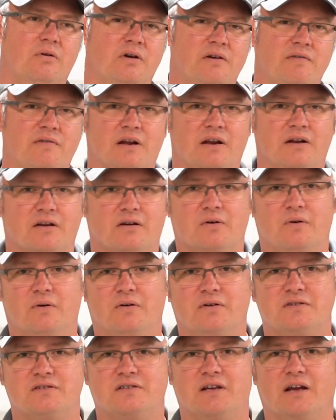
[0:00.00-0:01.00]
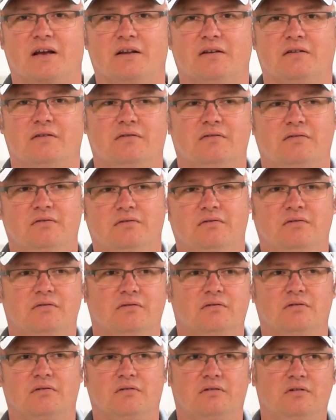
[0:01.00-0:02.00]
or even on the corn side,
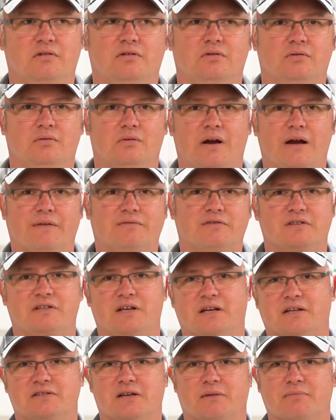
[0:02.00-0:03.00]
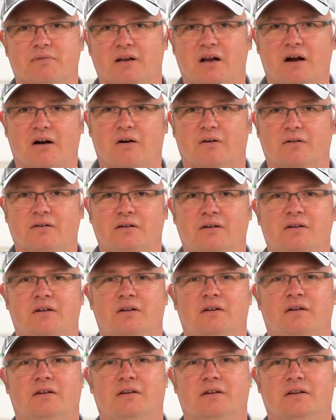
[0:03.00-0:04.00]
you have to take something out.
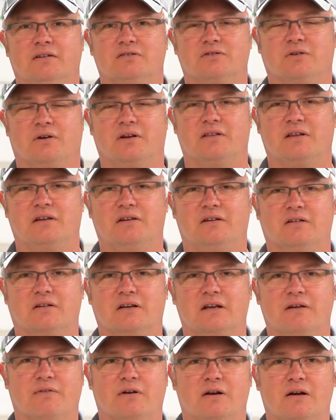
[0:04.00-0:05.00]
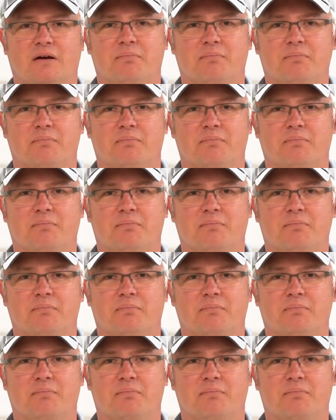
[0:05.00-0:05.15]
And so I think you're giving